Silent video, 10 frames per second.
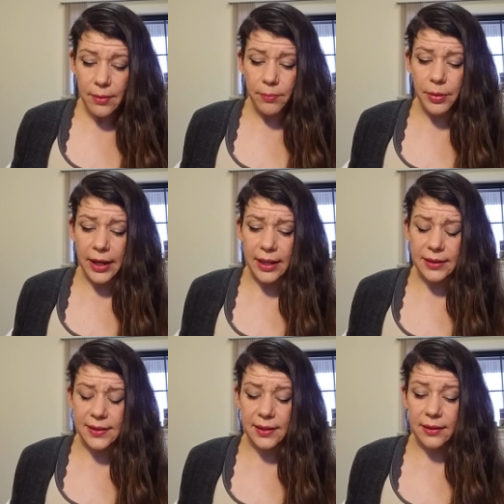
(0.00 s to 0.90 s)

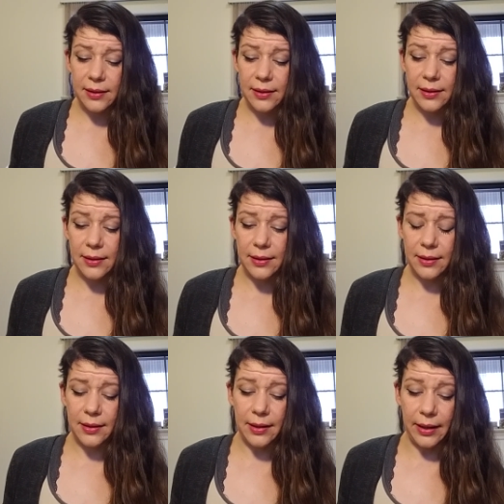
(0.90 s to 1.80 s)
But
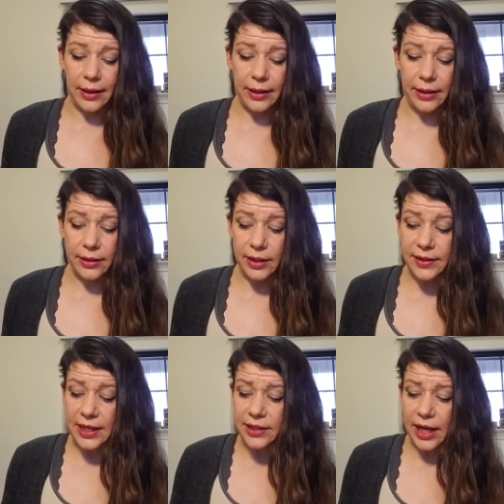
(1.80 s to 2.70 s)
the
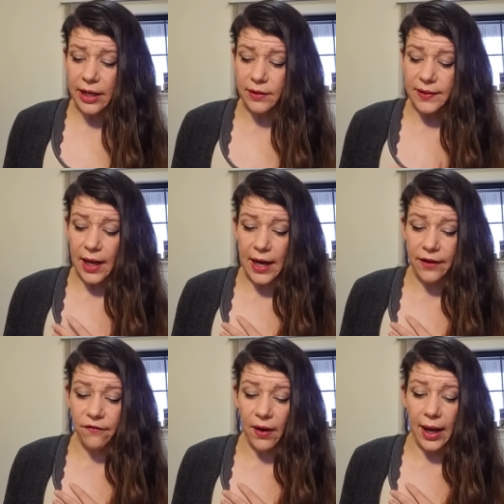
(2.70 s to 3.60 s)
details
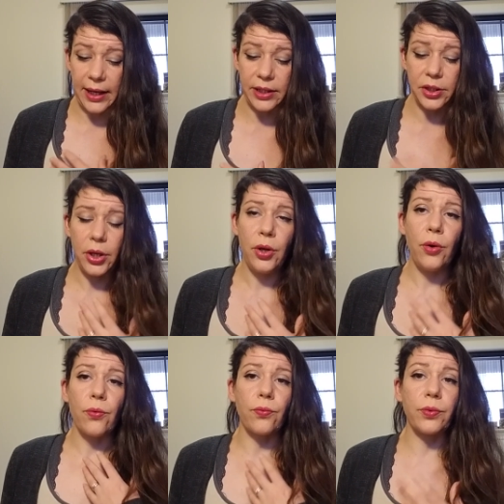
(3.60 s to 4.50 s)
I find
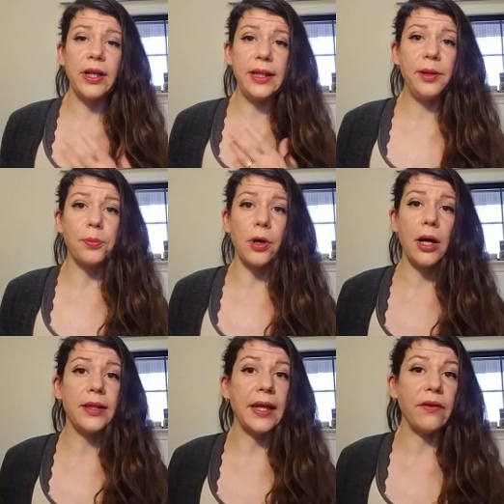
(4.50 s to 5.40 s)
really
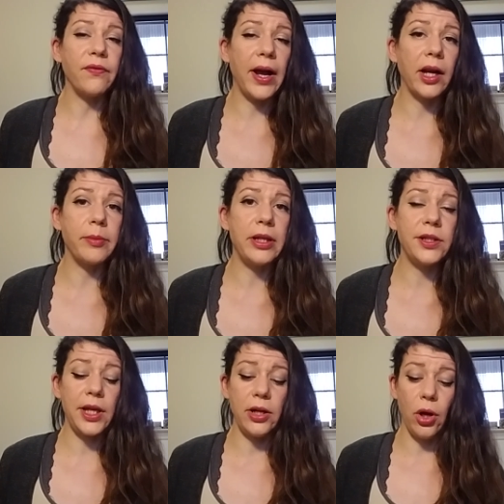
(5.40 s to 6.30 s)
brought the
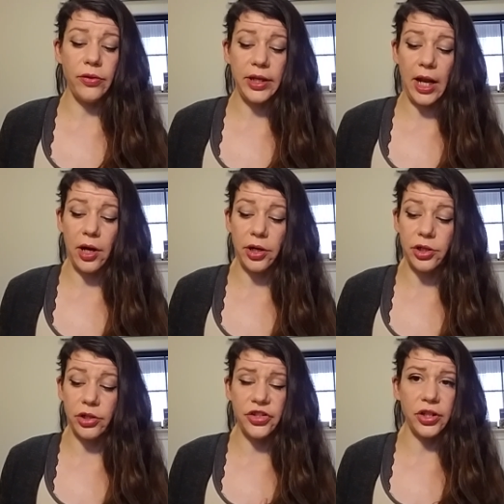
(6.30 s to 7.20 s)
environment and all the
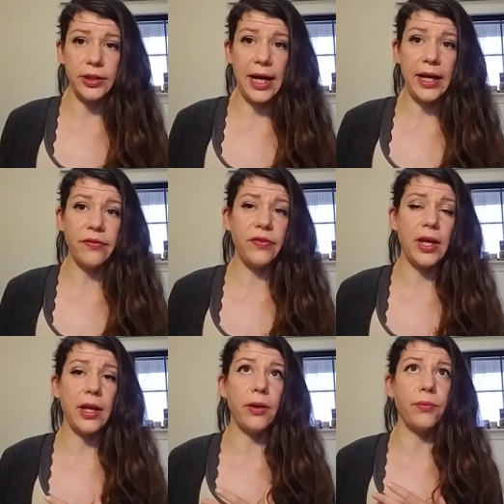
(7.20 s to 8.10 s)
characters to life.
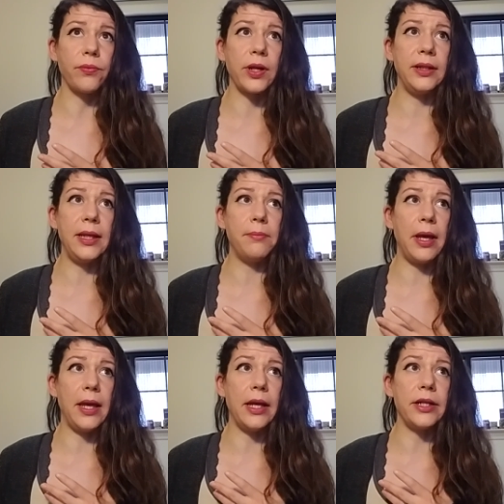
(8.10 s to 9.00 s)
It really
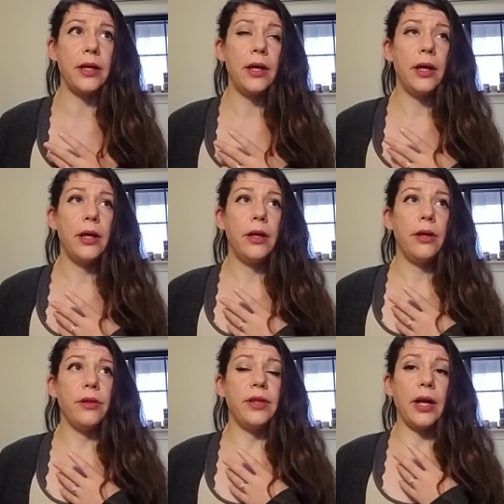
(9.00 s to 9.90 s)
made
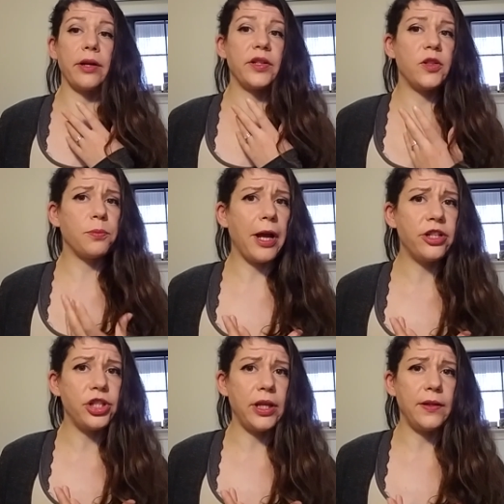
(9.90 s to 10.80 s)
their
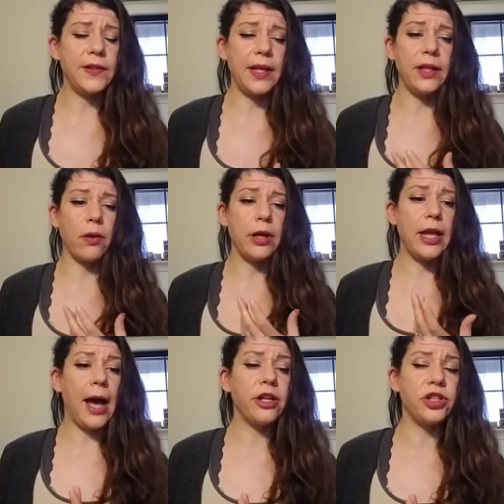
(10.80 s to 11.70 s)
expressions and their
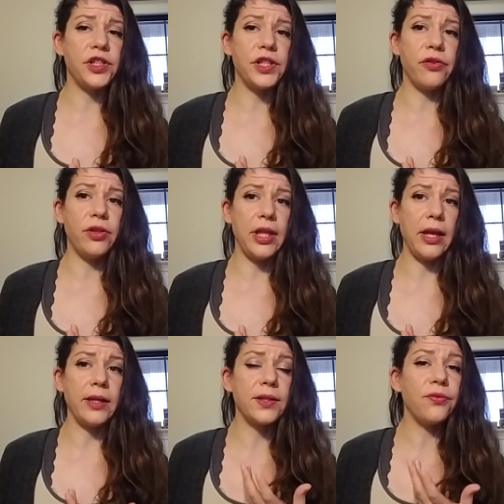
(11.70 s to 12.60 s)
reactions to
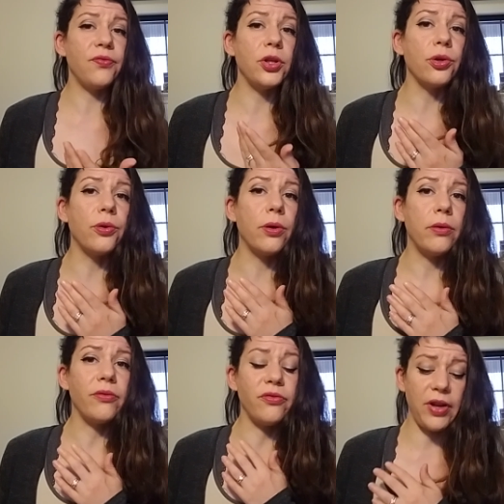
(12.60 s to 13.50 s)
things feel
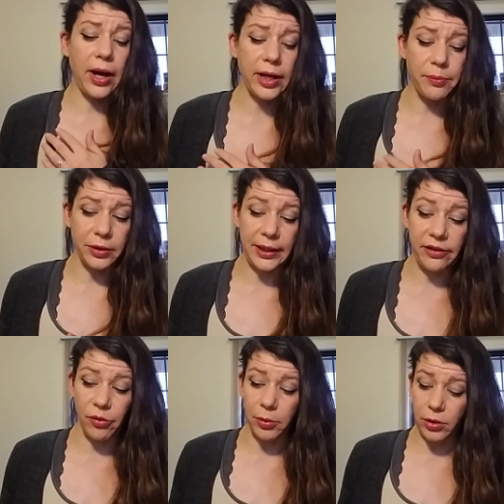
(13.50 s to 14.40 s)
very
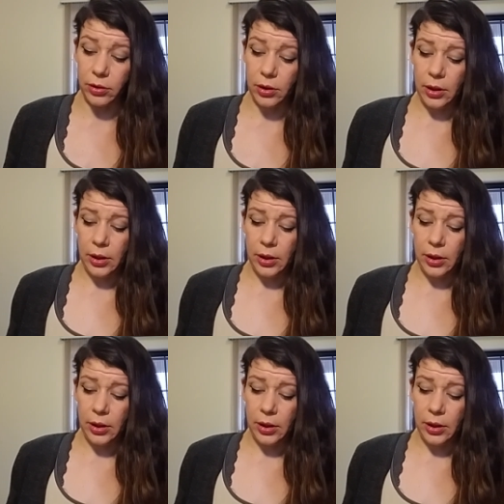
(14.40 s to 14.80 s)
believable.